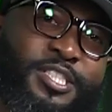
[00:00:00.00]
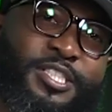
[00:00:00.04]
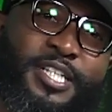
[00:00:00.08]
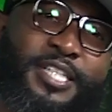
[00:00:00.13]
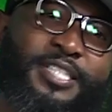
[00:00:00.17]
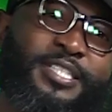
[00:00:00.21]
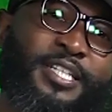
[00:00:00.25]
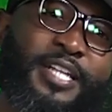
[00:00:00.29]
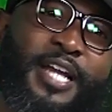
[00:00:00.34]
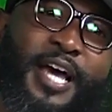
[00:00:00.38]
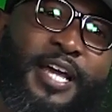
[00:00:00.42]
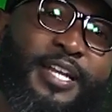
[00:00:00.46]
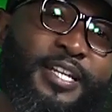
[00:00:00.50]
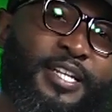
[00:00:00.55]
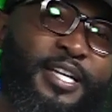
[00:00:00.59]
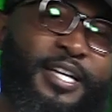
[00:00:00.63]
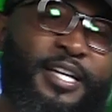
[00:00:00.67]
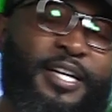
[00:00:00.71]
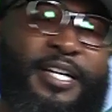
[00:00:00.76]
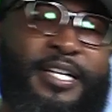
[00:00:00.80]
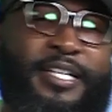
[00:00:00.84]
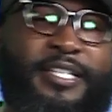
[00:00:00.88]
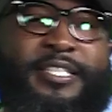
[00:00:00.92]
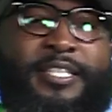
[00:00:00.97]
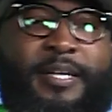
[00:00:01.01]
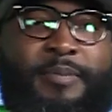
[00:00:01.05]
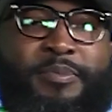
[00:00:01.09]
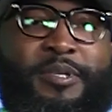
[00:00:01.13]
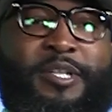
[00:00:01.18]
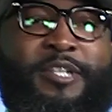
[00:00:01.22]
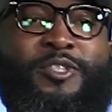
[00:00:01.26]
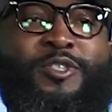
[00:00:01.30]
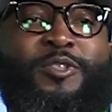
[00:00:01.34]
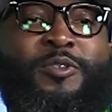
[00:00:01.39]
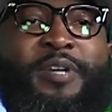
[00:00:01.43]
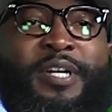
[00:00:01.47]
just an idea, it's something
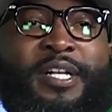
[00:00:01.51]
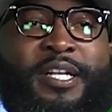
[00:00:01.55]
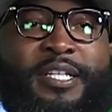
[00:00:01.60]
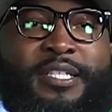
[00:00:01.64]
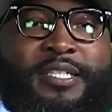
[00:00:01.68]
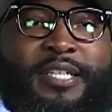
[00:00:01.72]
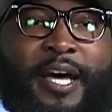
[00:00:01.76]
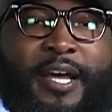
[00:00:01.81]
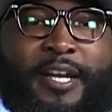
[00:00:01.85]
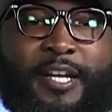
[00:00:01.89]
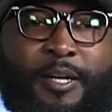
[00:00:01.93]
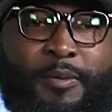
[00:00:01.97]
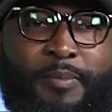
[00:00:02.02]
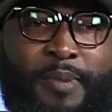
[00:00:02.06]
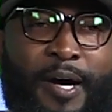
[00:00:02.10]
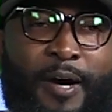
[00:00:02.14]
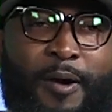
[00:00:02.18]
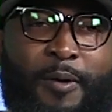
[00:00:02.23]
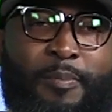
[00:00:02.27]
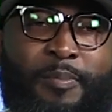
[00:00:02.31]
that you get excited about,